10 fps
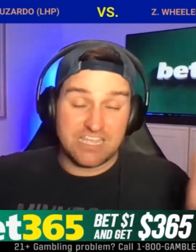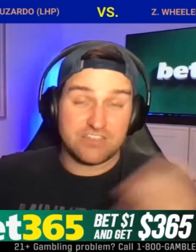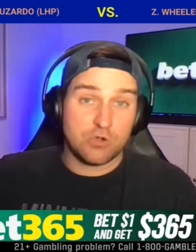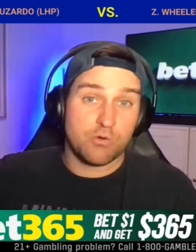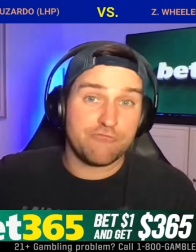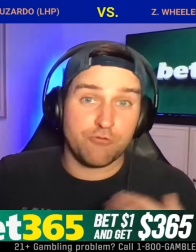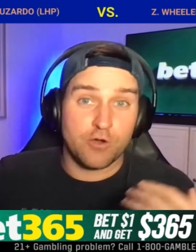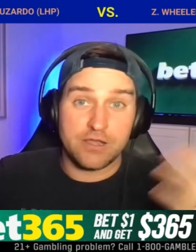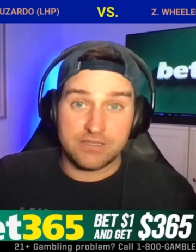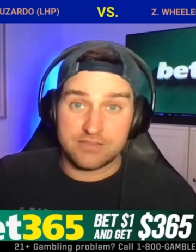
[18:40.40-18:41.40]
take their word
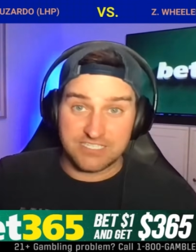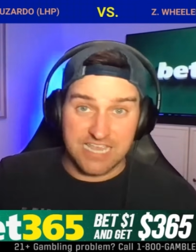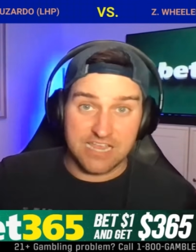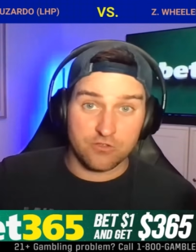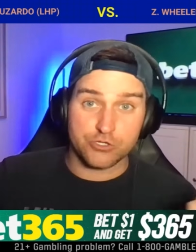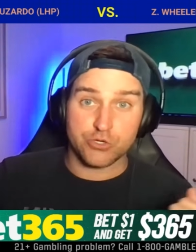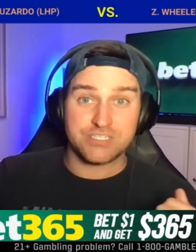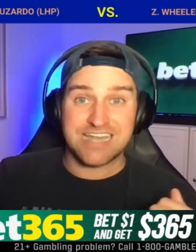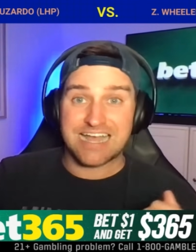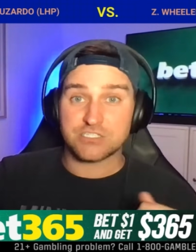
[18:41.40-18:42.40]
for it. This ankle
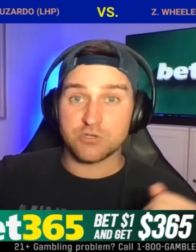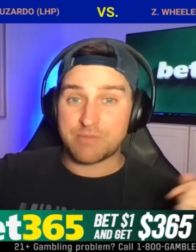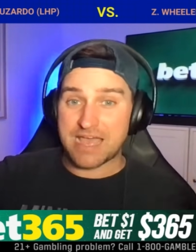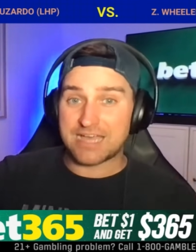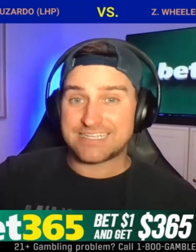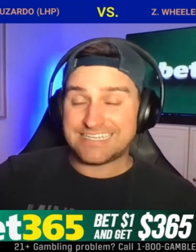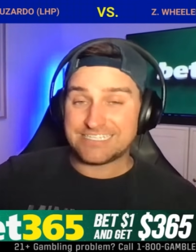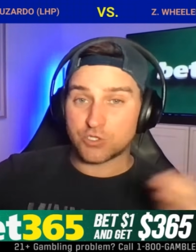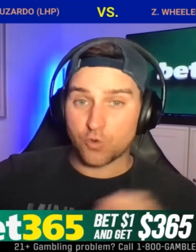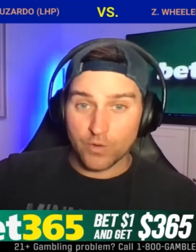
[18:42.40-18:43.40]
injury is not so bad.
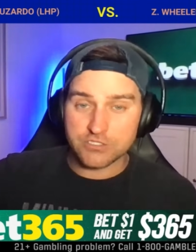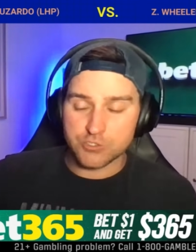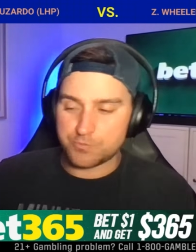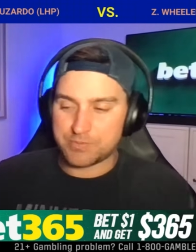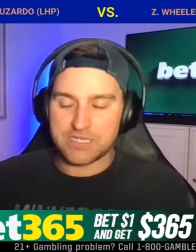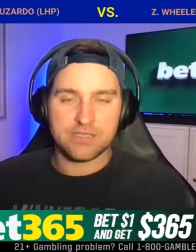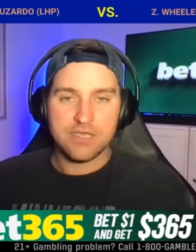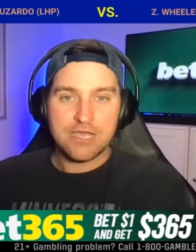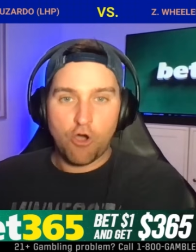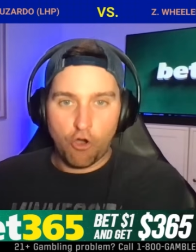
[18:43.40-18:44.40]
He's going to be
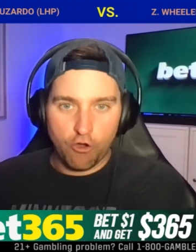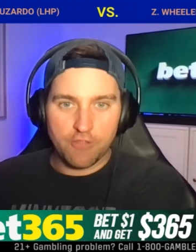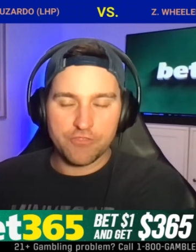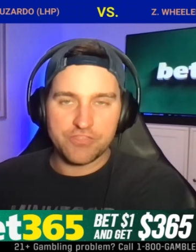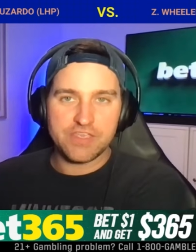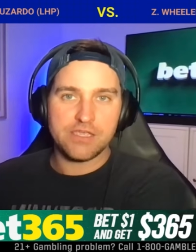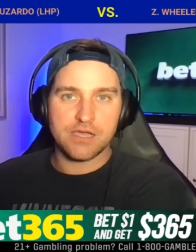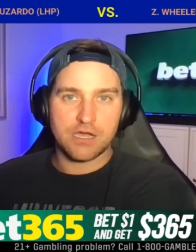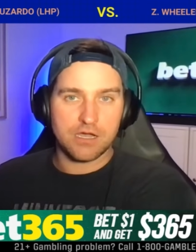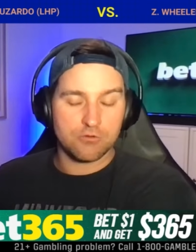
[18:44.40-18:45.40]
on
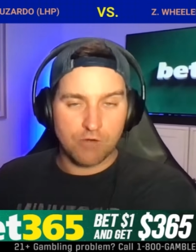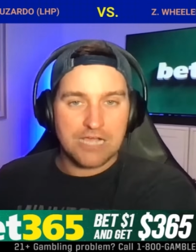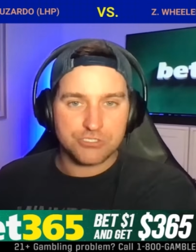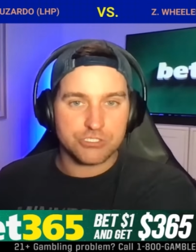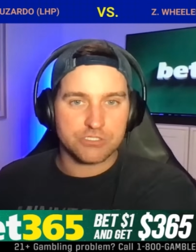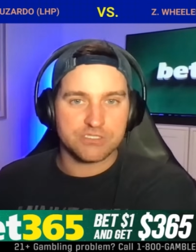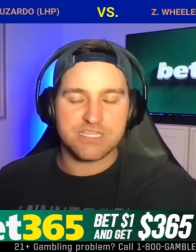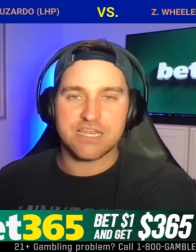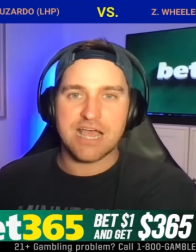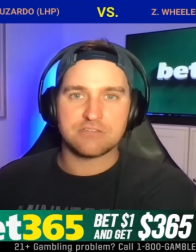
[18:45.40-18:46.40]
the uh, roster,
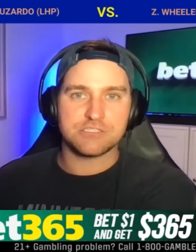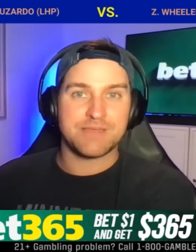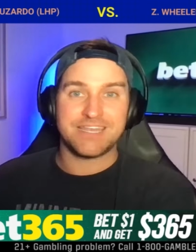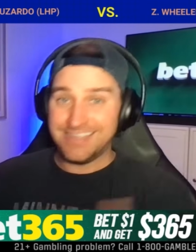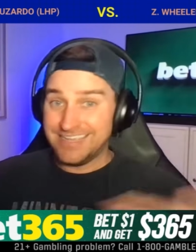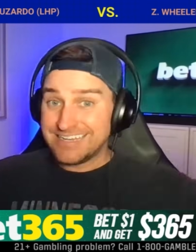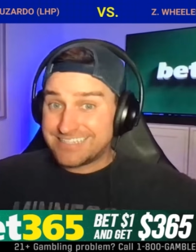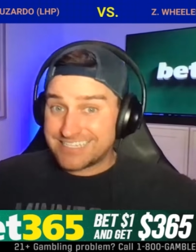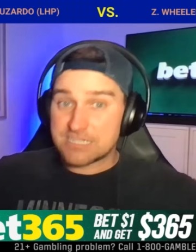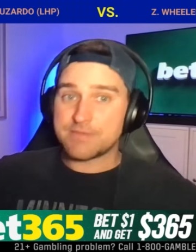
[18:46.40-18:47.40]
is the announcement.
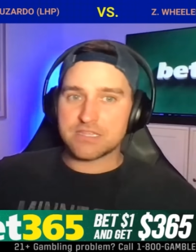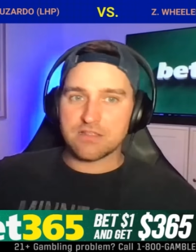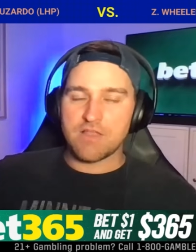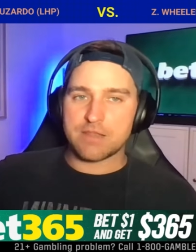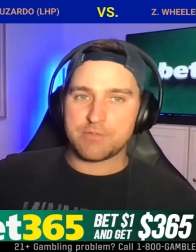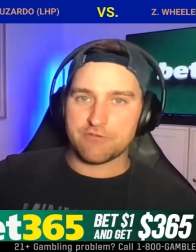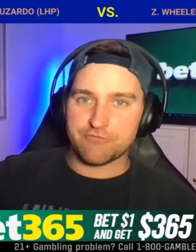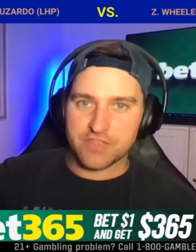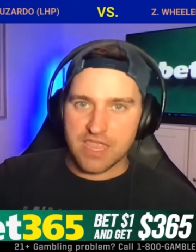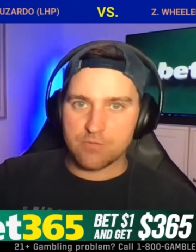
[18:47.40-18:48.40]
Does he make the lineup here
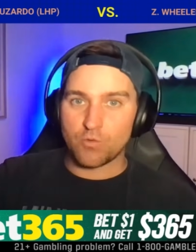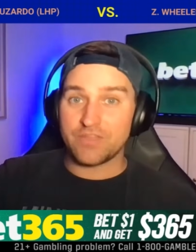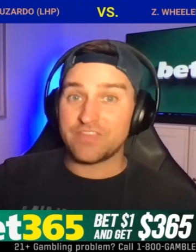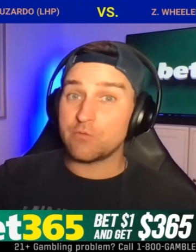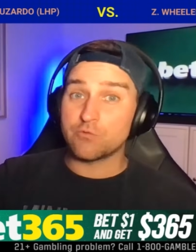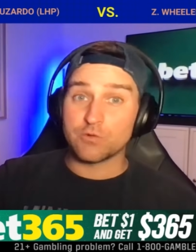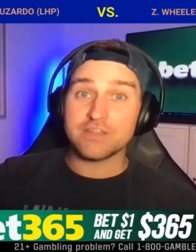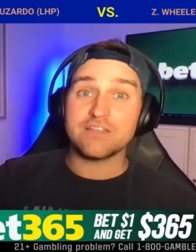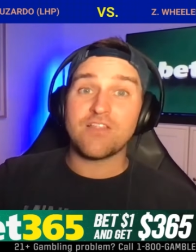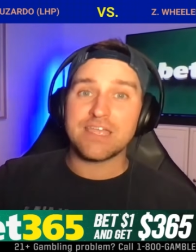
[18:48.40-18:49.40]
for the game one? They would
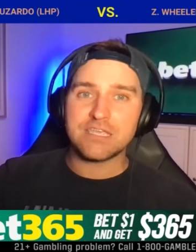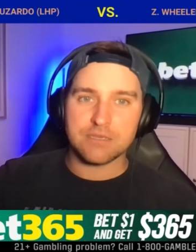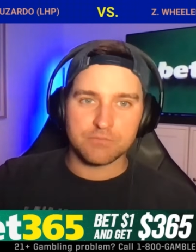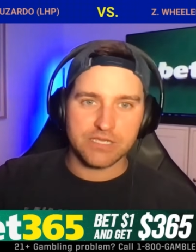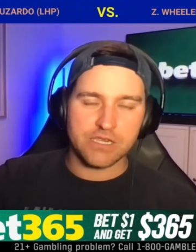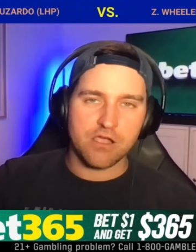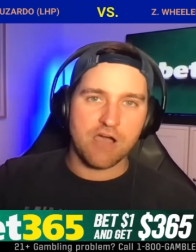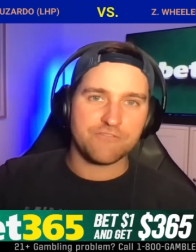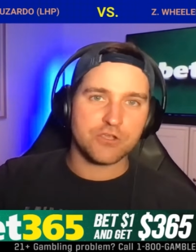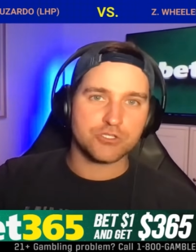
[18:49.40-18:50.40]
really like him leading
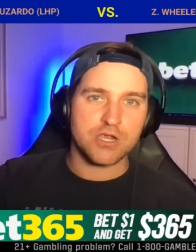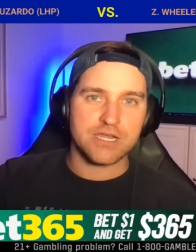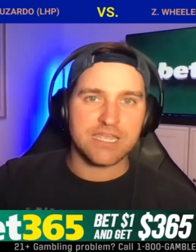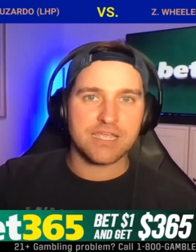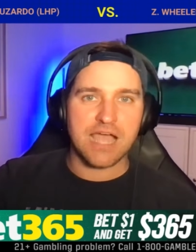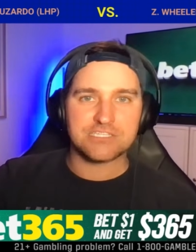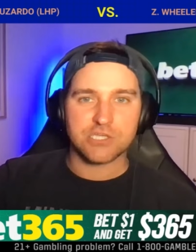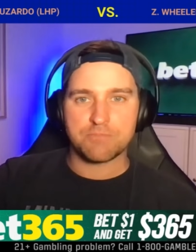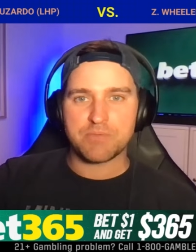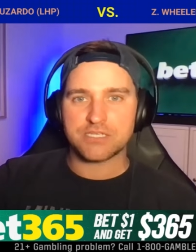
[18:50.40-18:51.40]
off here, trying to get guys
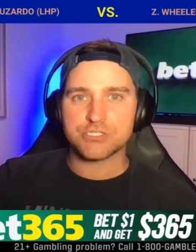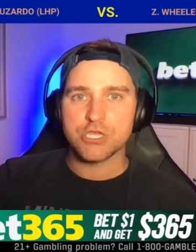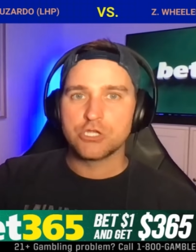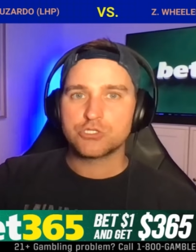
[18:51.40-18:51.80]
on base,